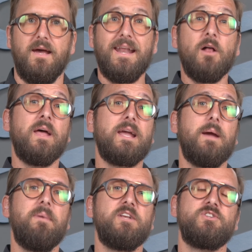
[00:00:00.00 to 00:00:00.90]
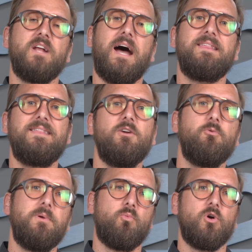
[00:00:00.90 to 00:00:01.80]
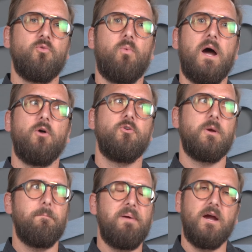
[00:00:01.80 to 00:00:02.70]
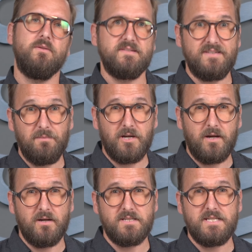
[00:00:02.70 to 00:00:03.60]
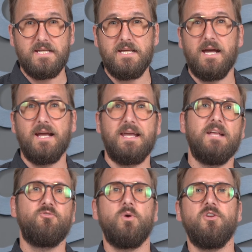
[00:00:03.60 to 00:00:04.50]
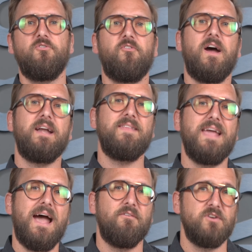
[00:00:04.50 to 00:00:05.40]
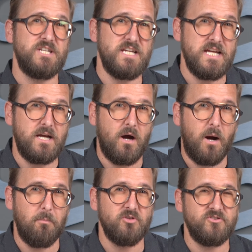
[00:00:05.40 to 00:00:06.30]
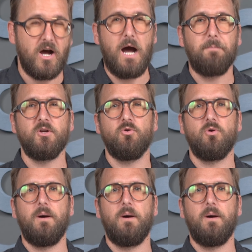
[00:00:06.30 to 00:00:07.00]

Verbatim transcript: And now, like I mentioned, I think it would be worthwhile to compare the See Better guarantee against what you'd find at the average e-commerce optical